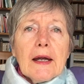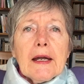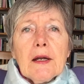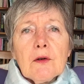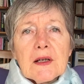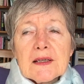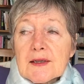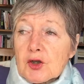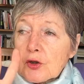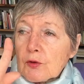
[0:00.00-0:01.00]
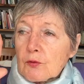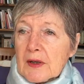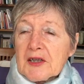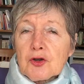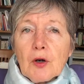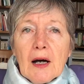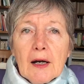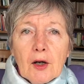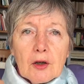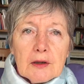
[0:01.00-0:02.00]
areas that you can rest your
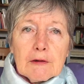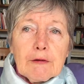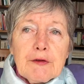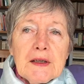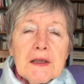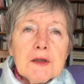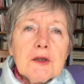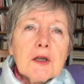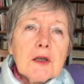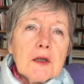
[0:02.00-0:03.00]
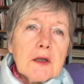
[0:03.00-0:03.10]
eye on and feed